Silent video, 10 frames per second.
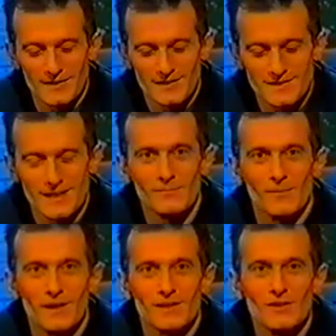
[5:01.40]
quite in the
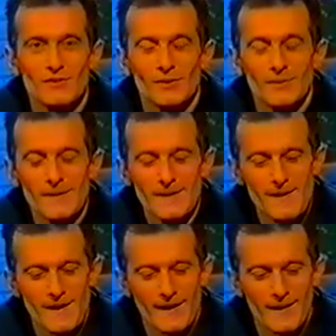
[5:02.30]
same way as you do.
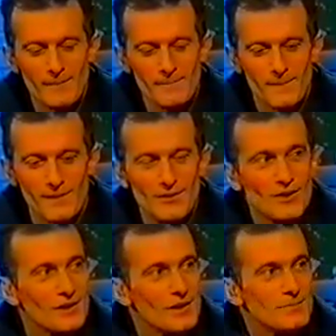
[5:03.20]
We'll have a
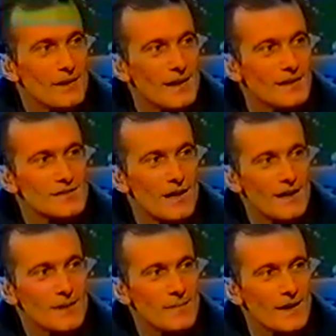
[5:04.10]
look at you playing
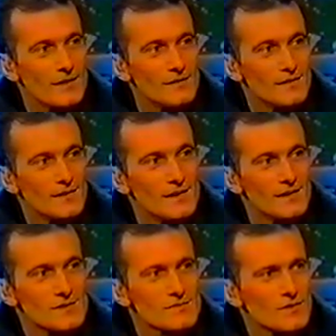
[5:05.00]
Time now.
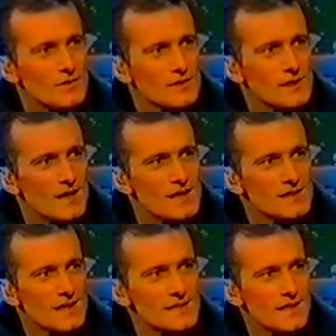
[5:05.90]
This was recorded in
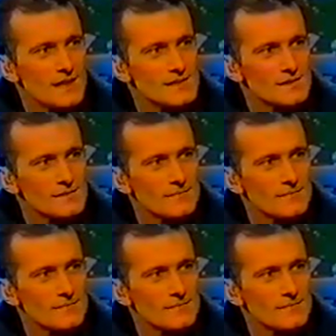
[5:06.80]
1988.